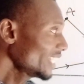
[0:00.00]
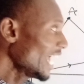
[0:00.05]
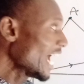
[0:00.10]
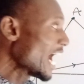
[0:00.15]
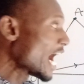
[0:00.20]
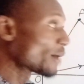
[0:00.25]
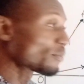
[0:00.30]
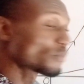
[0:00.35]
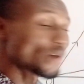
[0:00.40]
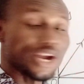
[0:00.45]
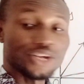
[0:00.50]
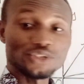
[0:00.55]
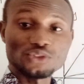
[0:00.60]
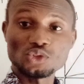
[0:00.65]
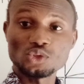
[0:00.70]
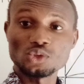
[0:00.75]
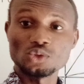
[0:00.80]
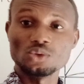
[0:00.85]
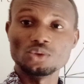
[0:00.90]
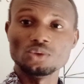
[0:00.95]
I'm going
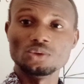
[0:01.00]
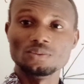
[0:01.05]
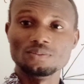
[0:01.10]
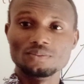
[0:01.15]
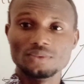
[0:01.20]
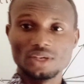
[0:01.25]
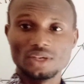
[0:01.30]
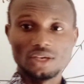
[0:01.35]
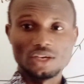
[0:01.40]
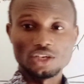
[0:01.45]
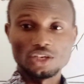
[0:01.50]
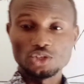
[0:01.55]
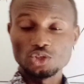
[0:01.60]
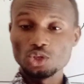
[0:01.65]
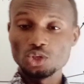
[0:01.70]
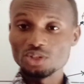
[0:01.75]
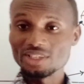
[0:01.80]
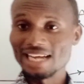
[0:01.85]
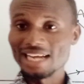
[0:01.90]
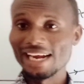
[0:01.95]
to
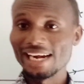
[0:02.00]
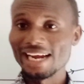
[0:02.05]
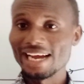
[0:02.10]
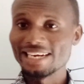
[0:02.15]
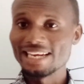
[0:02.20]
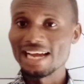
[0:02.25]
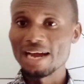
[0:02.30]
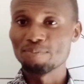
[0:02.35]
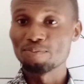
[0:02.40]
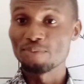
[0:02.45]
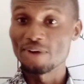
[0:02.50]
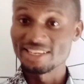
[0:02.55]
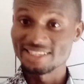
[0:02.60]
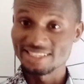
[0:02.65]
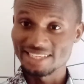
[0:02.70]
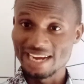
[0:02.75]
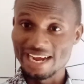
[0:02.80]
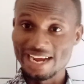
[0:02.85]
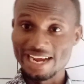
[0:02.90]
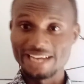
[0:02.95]
use another
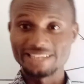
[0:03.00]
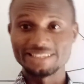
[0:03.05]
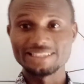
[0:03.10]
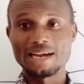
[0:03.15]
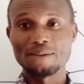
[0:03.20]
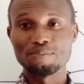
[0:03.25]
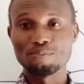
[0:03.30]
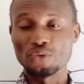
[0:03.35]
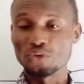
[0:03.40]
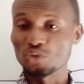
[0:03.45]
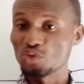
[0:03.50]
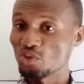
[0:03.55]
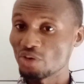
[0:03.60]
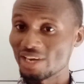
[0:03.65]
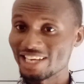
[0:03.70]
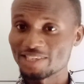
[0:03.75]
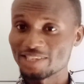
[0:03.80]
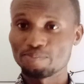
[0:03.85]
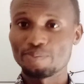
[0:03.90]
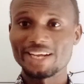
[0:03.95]
practical example to
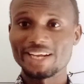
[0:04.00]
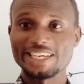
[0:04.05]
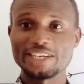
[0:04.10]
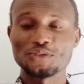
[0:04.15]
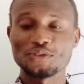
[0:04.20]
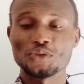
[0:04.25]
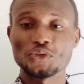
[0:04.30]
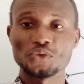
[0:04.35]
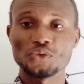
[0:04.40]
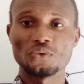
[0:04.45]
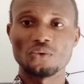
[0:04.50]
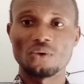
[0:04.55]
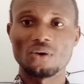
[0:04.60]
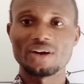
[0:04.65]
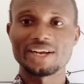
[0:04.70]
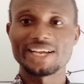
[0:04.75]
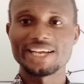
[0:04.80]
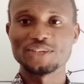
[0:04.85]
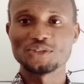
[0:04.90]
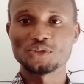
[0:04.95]
explain it to you.
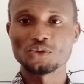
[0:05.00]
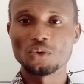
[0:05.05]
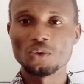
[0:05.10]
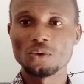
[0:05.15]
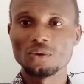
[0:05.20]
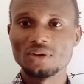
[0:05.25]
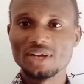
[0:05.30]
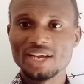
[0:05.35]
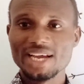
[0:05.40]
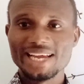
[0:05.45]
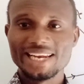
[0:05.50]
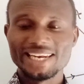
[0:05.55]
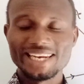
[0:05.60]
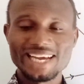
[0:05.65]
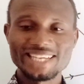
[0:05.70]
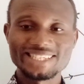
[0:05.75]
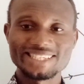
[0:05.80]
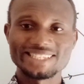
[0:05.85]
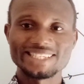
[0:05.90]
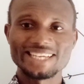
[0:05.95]
Okay, so
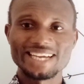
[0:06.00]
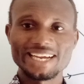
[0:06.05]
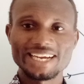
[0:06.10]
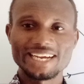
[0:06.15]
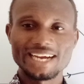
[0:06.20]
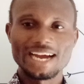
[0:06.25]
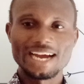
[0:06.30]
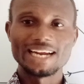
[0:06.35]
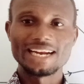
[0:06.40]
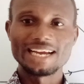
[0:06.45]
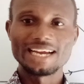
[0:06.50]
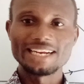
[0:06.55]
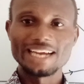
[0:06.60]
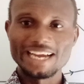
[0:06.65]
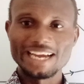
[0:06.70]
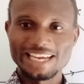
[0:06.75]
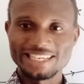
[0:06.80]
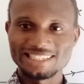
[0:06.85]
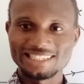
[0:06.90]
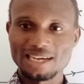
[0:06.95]
let's take
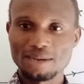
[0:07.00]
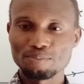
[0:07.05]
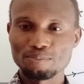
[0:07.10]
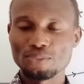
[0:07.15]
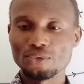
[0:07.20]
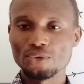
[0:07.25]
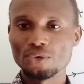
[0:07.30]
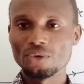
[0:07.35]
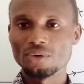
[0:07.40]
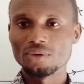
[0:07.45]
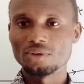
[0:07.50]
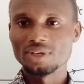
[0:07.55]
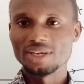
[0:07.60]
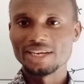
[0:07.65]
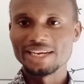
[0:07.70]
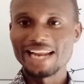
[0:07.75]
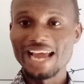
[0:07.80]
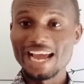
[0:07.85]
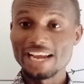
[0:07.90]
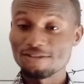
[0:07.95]
another example
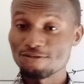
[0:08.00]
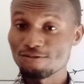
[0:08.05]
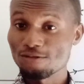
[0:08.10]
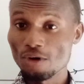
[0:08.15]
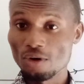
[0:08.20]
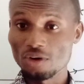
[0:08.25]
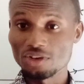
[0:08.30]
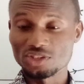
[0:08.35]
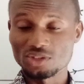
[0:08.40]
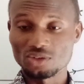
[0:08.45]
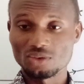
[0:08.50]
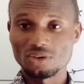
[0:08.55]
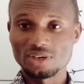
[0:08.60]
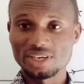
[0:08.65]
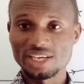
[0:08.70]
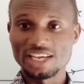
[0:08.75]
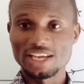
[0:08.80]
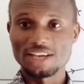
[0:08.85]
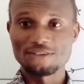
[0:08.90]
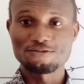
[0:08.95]
like force.
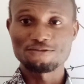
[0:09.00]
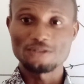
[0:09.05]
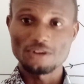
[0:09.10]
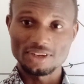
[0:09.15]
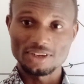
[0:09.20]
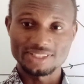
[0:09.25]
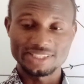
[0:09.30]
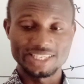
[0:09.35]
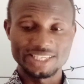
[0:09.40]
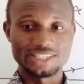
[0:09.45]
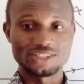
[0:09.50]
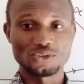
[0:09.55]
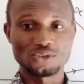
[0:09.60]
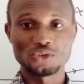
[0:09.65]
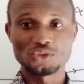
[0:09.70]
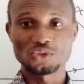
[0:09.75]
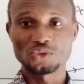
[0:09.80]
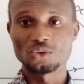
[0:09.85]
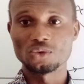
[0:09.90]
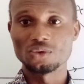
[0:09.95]
Okay, force is
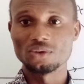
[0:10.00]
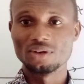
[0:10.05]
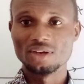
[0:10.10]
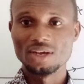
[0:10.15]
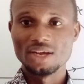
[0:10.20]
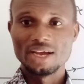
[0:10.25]
also